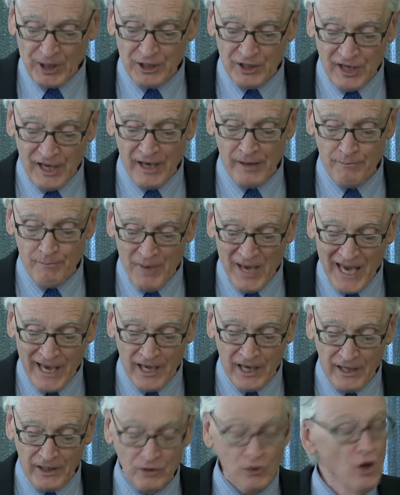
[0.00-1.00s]

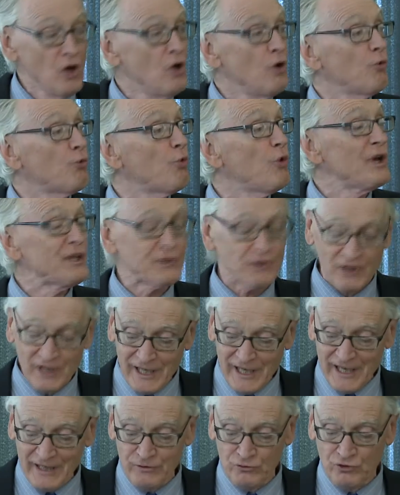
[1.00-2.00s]
campaign with
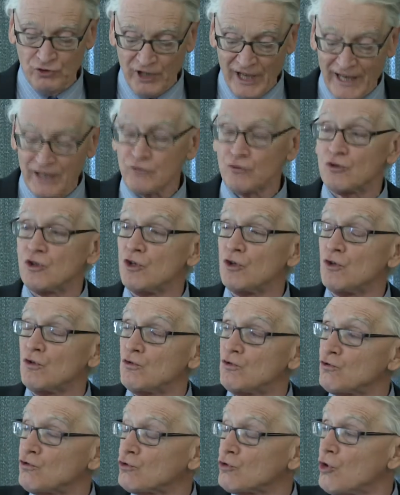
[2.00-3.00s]
the intent to
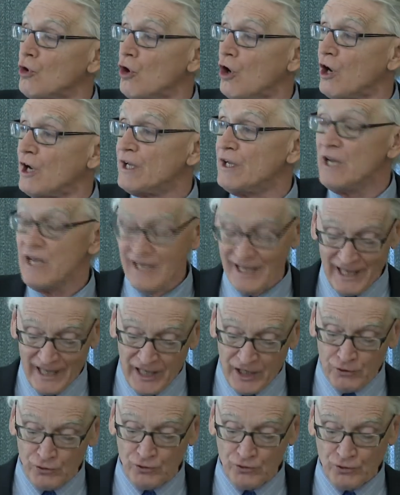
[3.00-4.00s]
destroy,
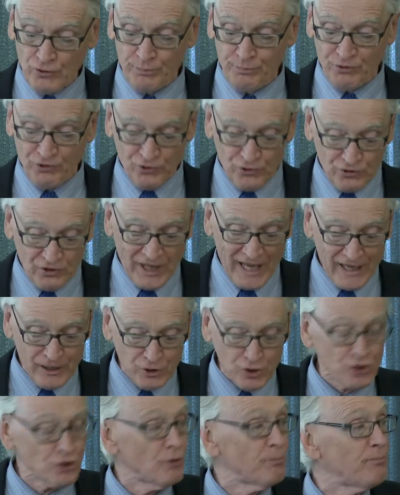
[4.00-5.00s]
in
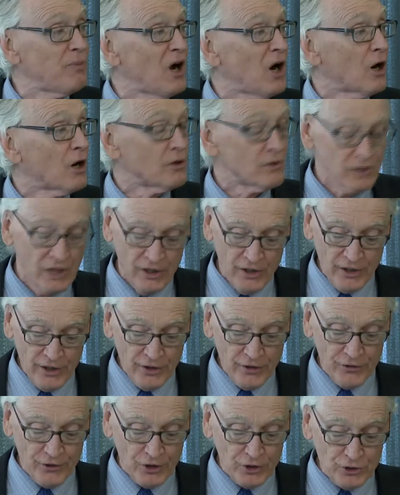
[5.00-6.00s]
substantial part,
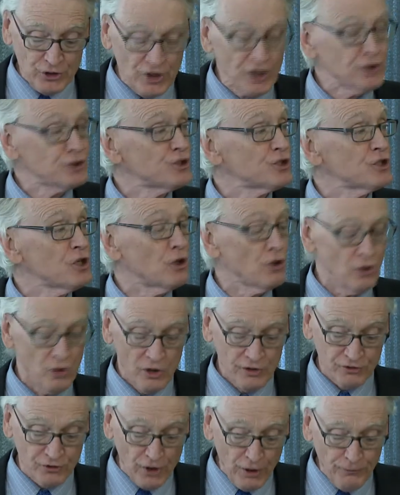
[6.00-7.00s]
the
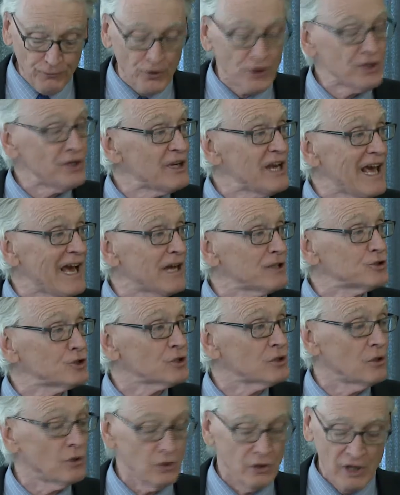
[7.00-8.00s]
different
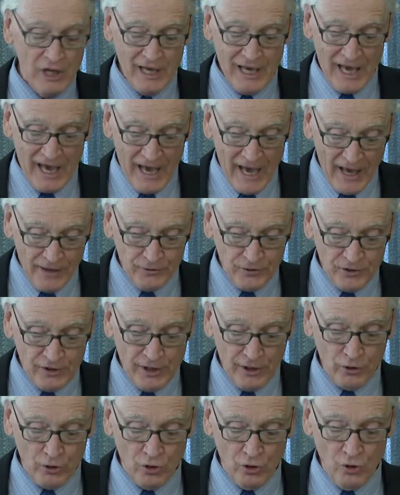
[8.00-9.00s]
national,
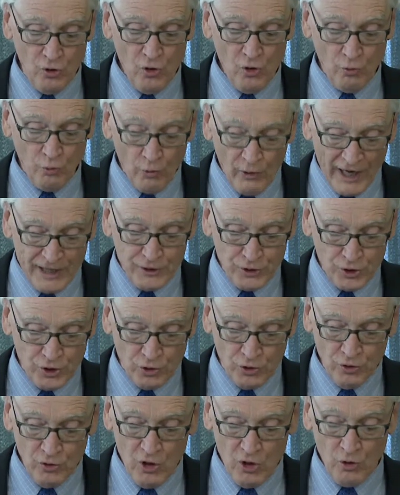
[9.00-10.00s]
ethnical,
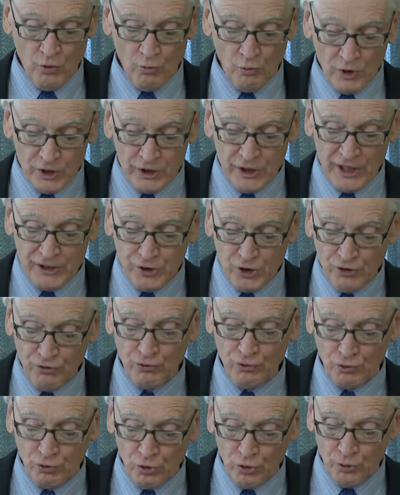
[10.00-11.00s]
racial, religious
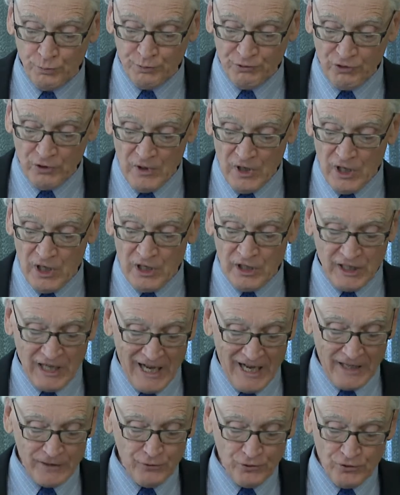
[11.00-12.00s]
groups
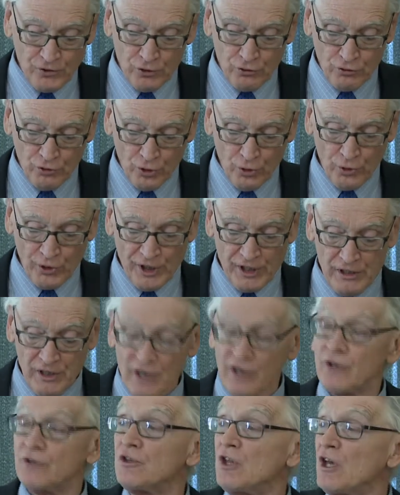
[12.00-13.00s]
constituting
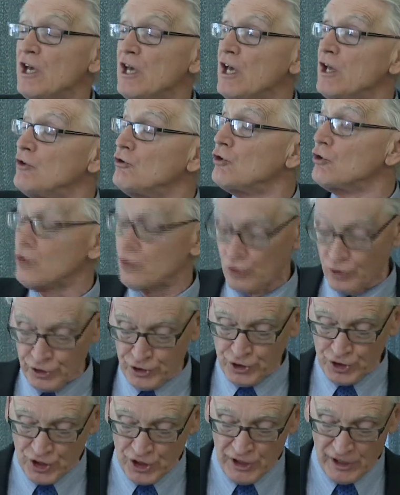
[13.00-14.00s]
the
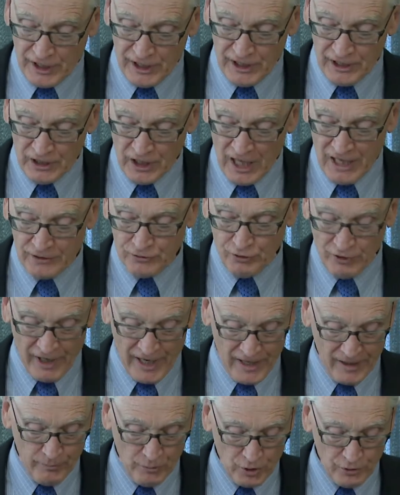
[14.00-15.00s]
Hindu-Christian Eelam
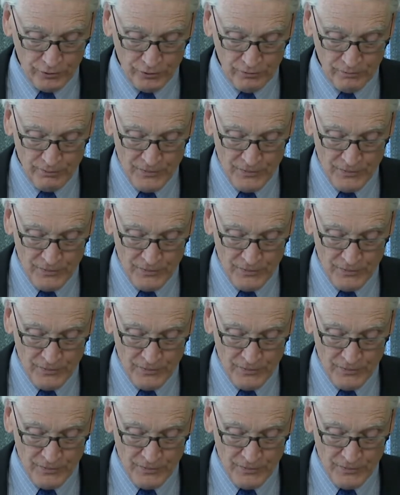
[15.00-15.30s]
Tamils.